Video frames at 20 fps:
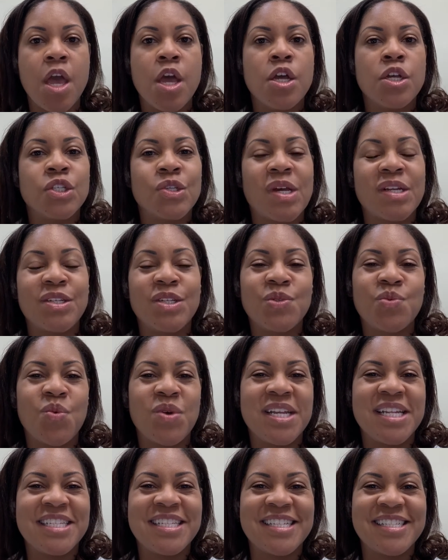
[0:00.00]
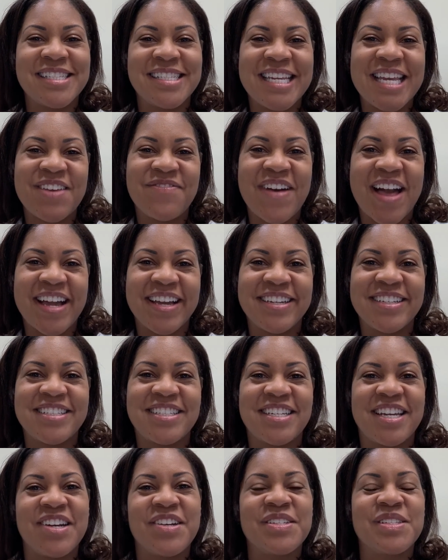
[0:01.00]
So I just wanted to see if I could
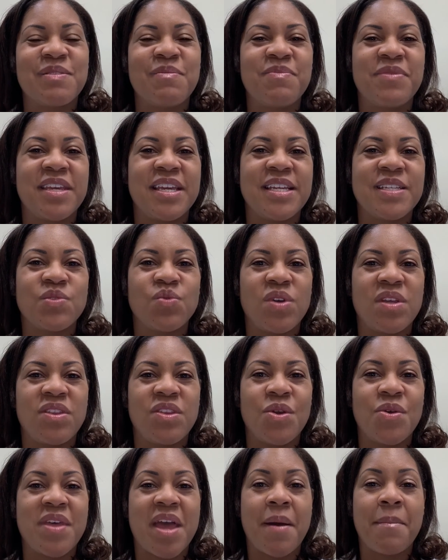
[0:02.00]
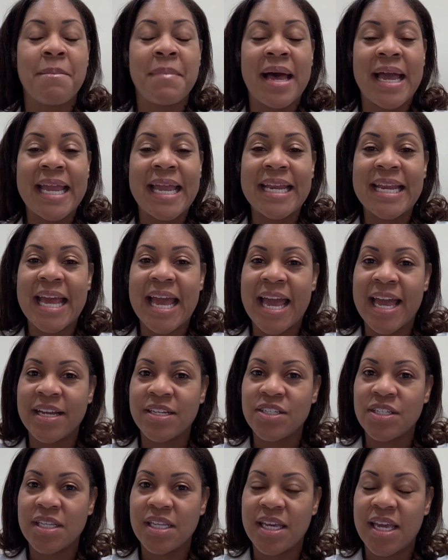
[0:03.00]
share some things with you that might
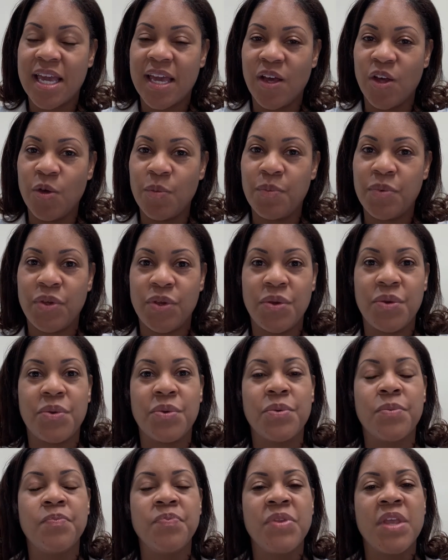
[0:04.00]
actually help you